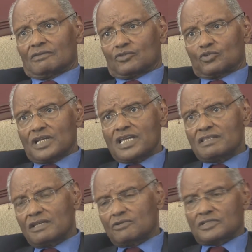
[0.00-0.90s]
Today
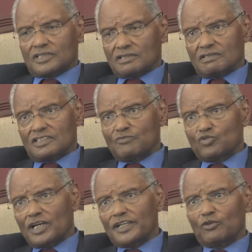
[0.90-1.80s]
they would seem
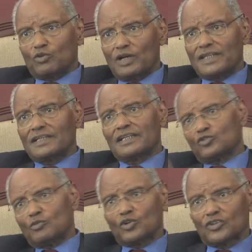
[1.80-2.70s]
to agree on one thing, and
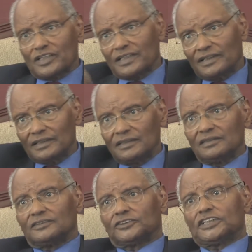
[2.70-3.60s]
tomorrow they
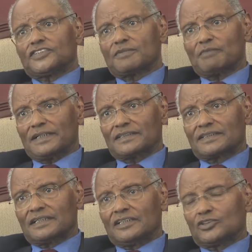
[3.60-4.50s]
change their minds.
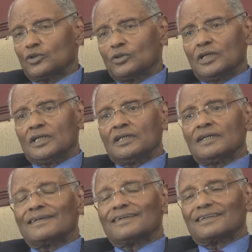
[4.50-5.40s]
So
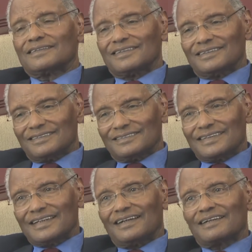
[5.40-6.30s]

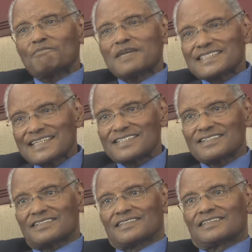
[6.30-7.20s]
they are
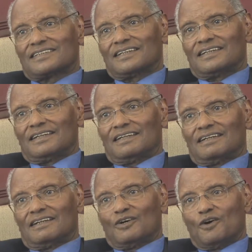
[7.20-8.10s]
messengers
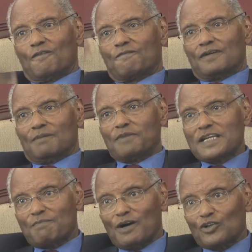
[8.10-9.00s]
of
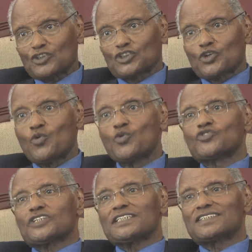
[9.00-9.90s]
big powers
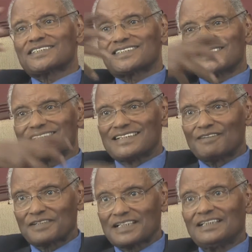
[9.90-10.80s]
whose interest is in
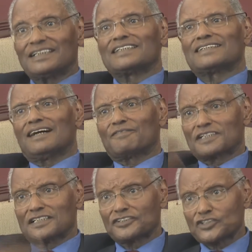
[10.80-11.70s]
Africa and
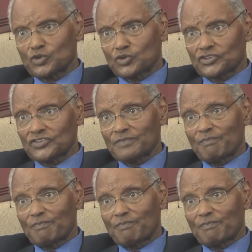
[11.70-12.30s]
African resources.